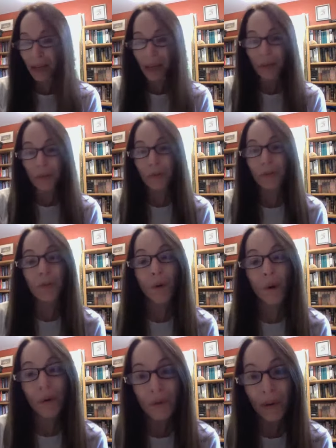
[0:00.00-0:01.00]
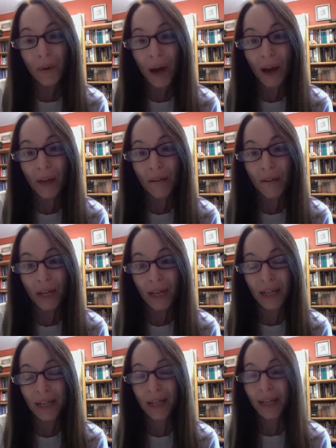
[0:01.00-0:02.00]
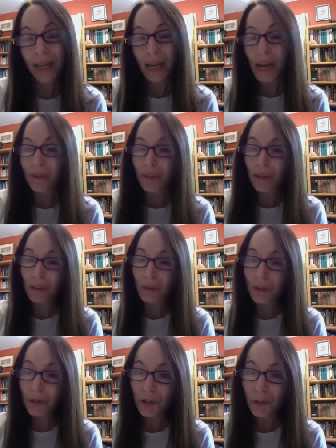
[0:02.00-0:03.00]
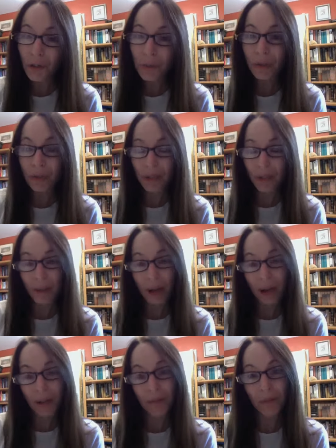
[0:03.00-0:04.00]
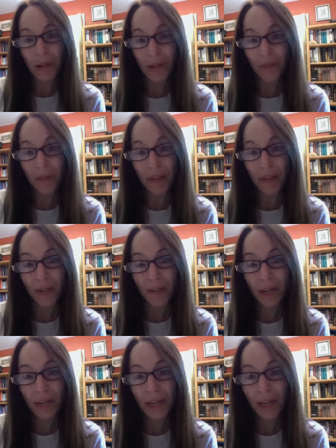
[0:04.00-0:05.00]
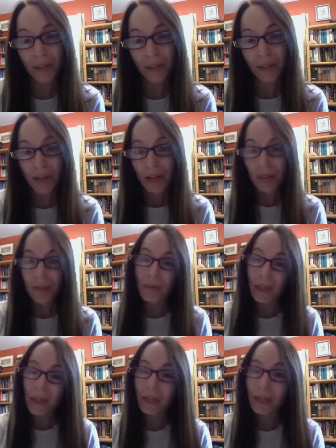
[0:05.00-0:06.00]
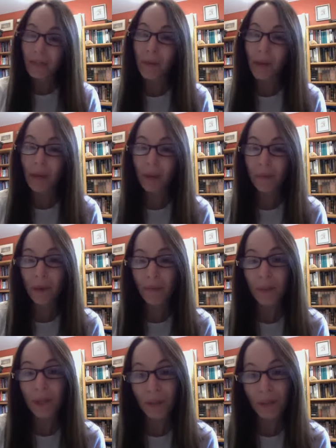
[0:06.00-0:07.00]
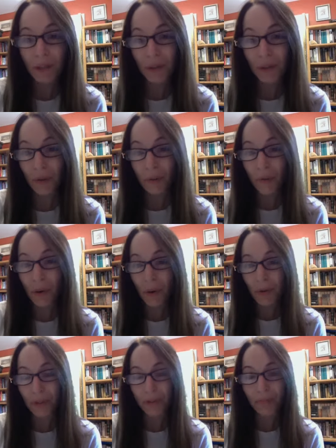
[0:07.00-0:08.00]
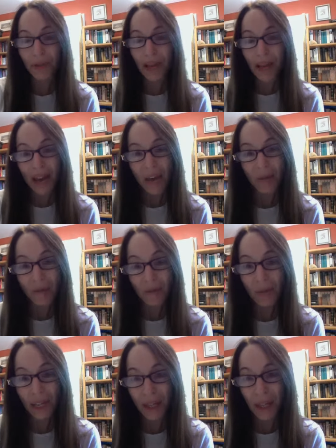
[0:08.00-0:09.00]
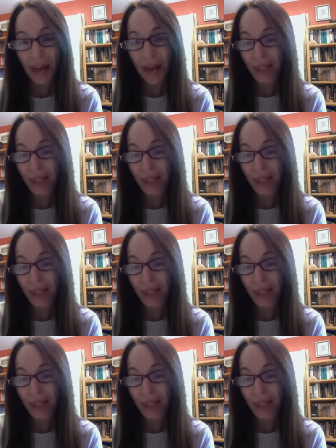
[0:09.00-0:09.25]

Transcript: You do all the required reading, and then you choose among the recommended readings the reading that might appeal to you the most, and read that